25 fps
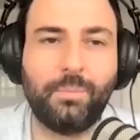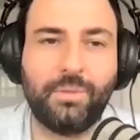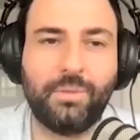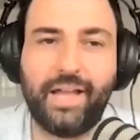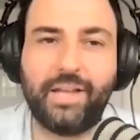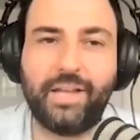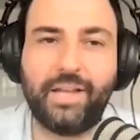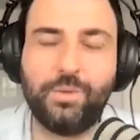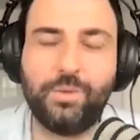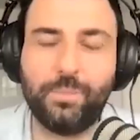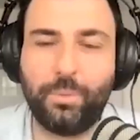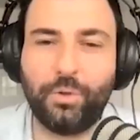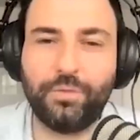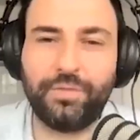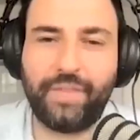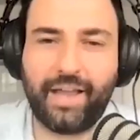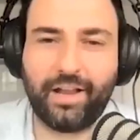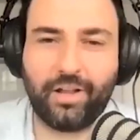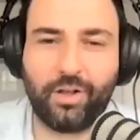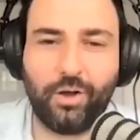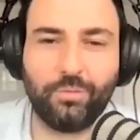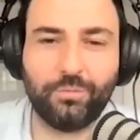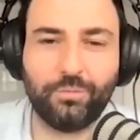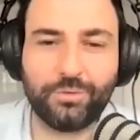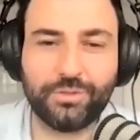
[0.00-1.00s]
glad you brought that
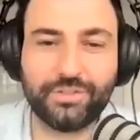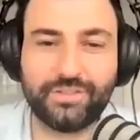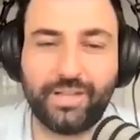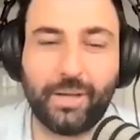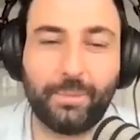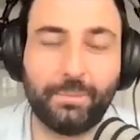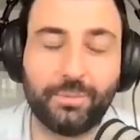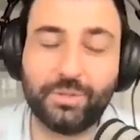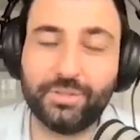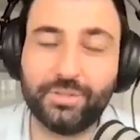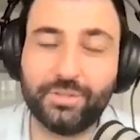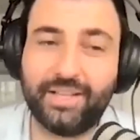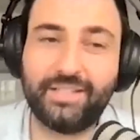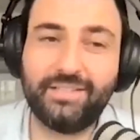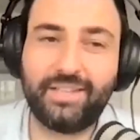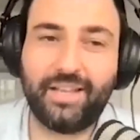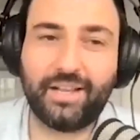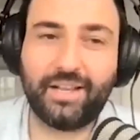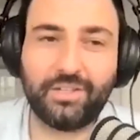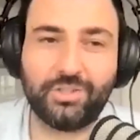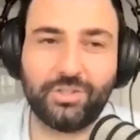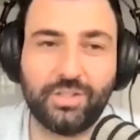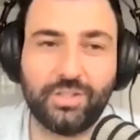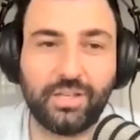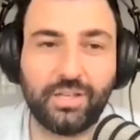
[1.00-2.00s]
conference up, because that's
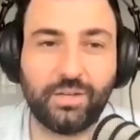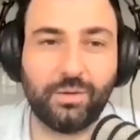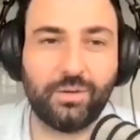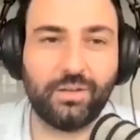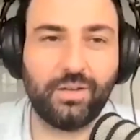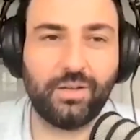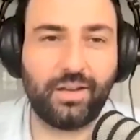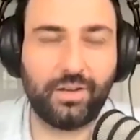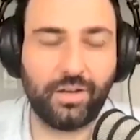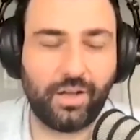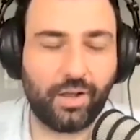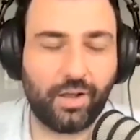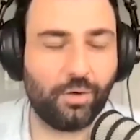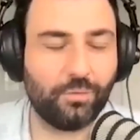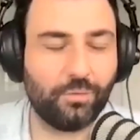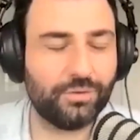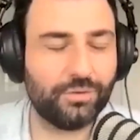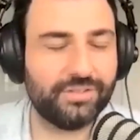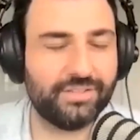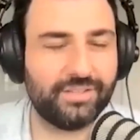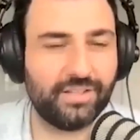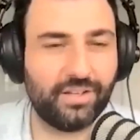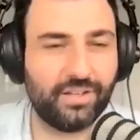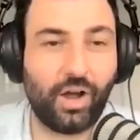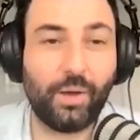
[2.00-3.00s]
actually a
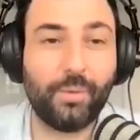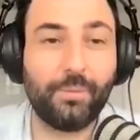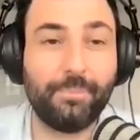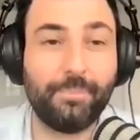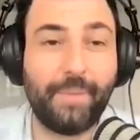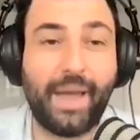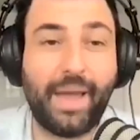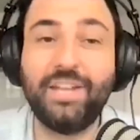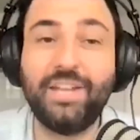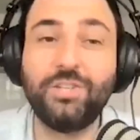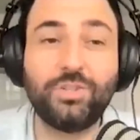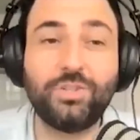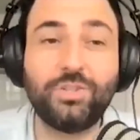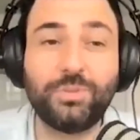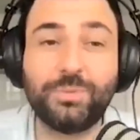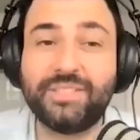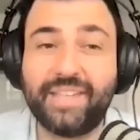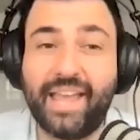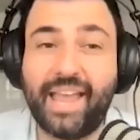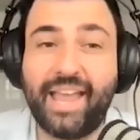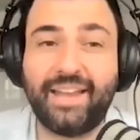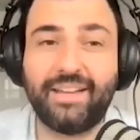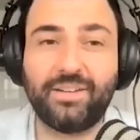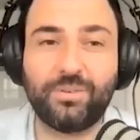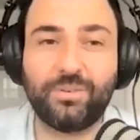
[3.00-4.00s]
conference that I managed to
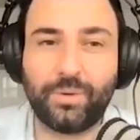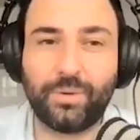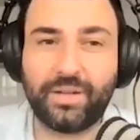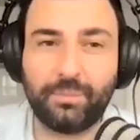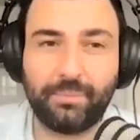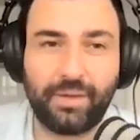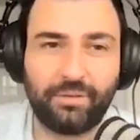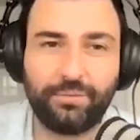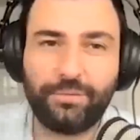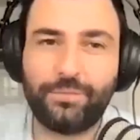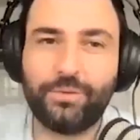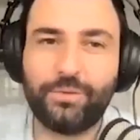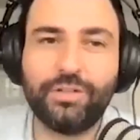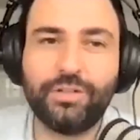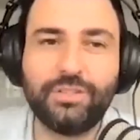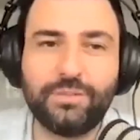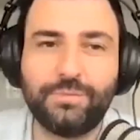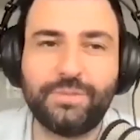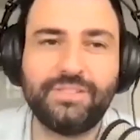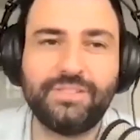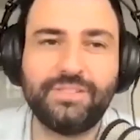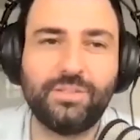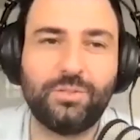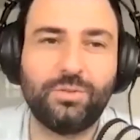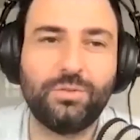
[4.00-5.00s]
attend, one of my first
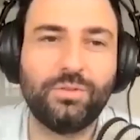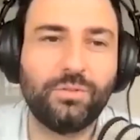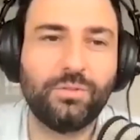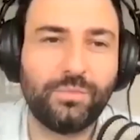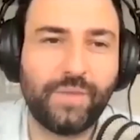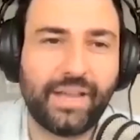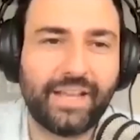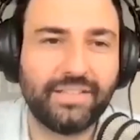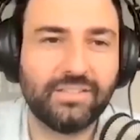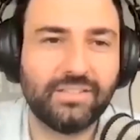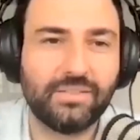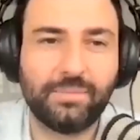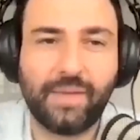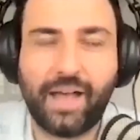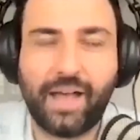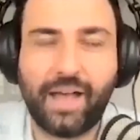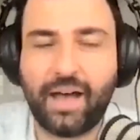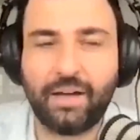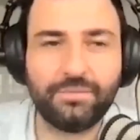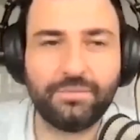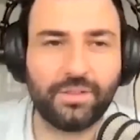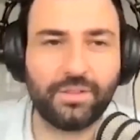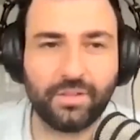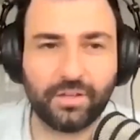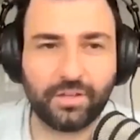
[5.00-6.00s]
physical events
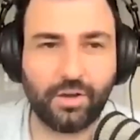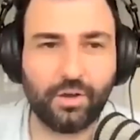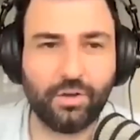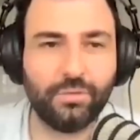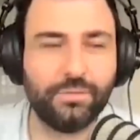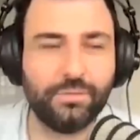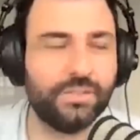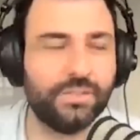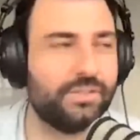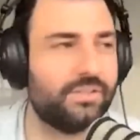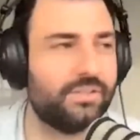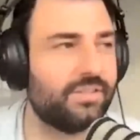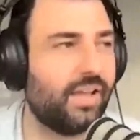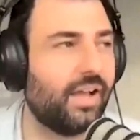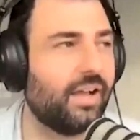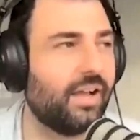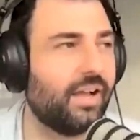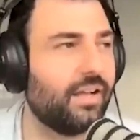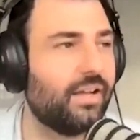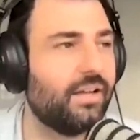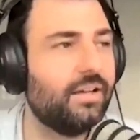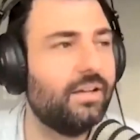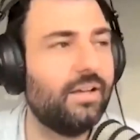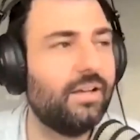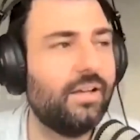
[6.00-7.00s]
after the COVID
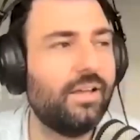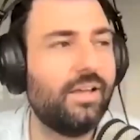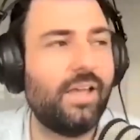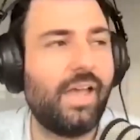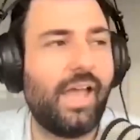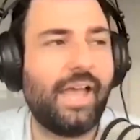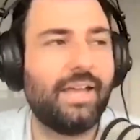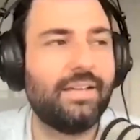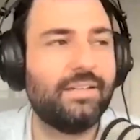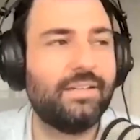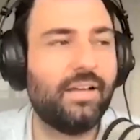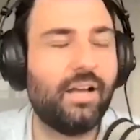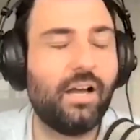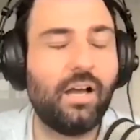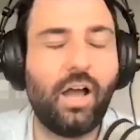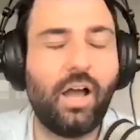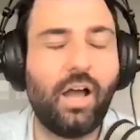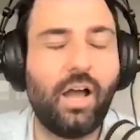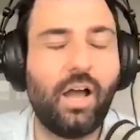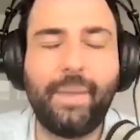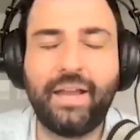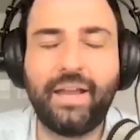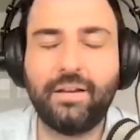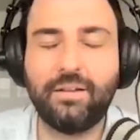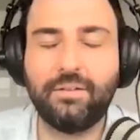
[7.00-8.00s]
saga. And I
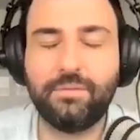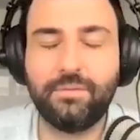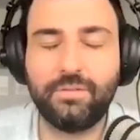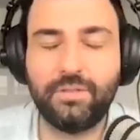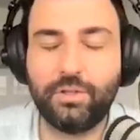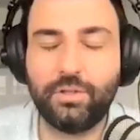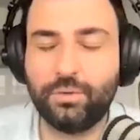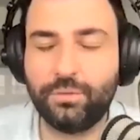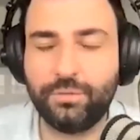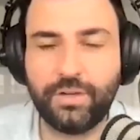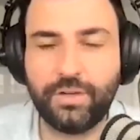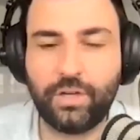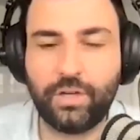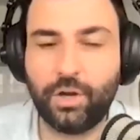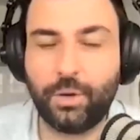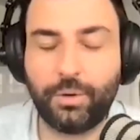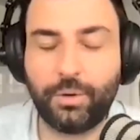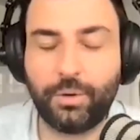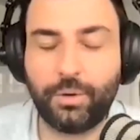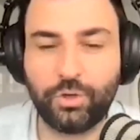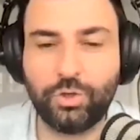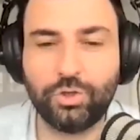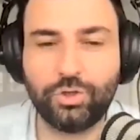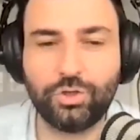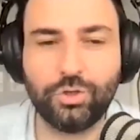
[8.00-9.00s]
made a little video
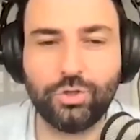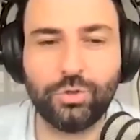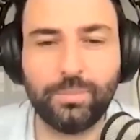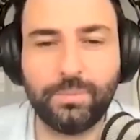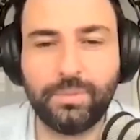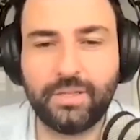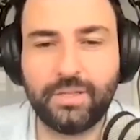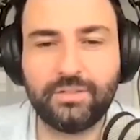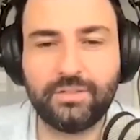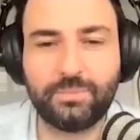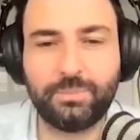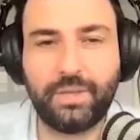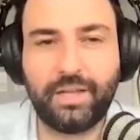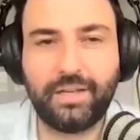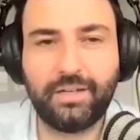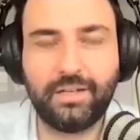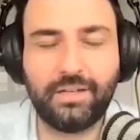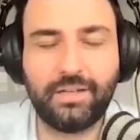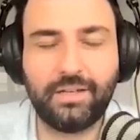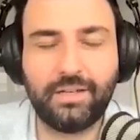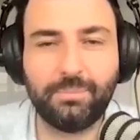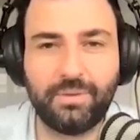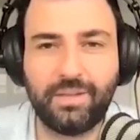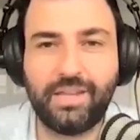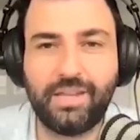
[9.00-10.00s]
on YouTube
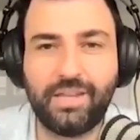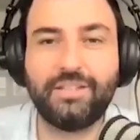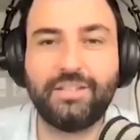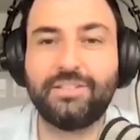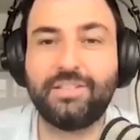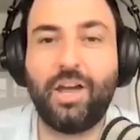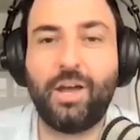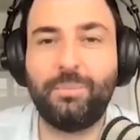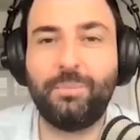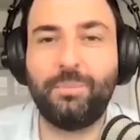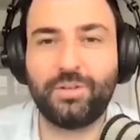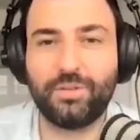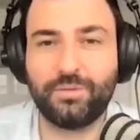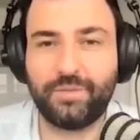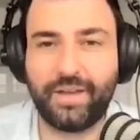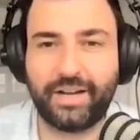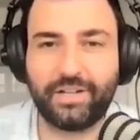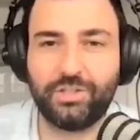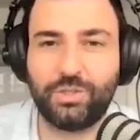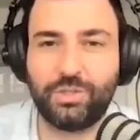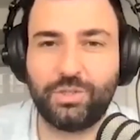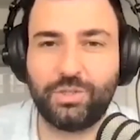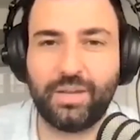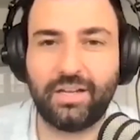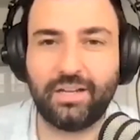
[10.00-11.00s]
explaining the excitement of
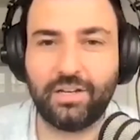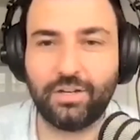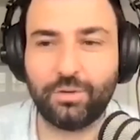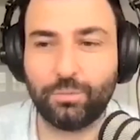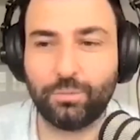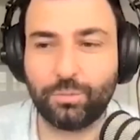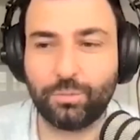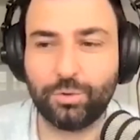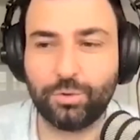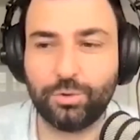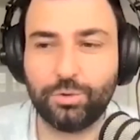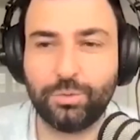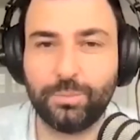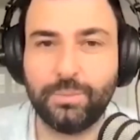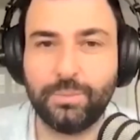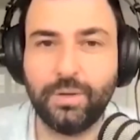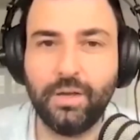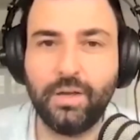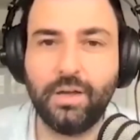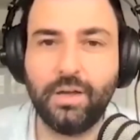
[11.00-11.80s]
actually being in a room.